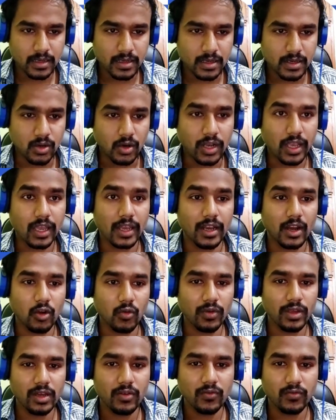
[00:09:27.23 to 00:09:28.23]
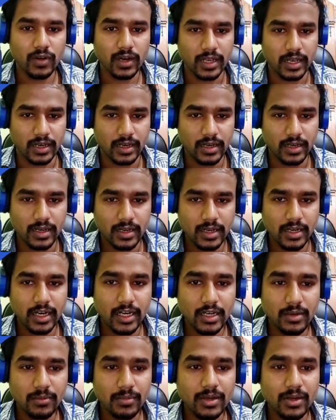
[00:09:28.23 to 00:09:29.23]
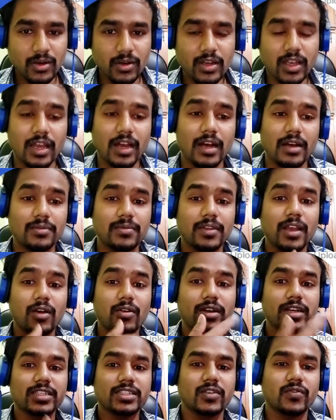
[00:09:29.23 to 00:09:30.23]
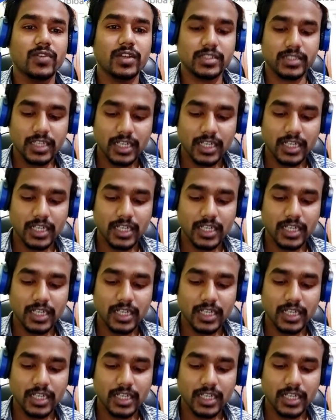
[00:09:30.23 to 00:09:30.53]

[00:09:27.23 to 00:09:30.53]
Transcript: Okay, now we have one. Okay, now it is refreshed.